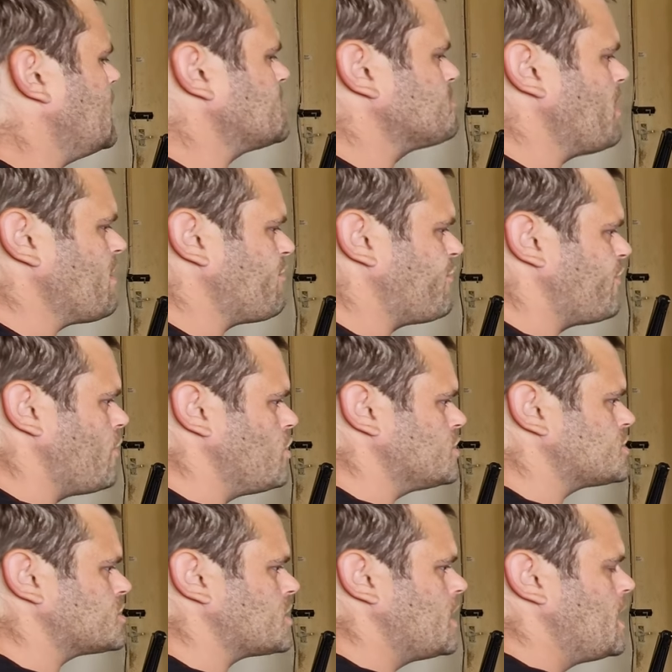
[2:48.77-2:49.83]
it's my
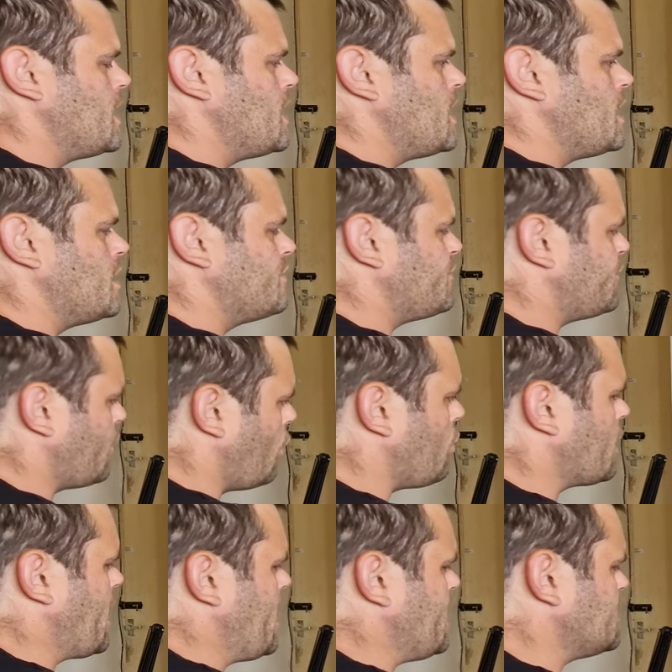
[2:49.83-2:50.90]
first 4K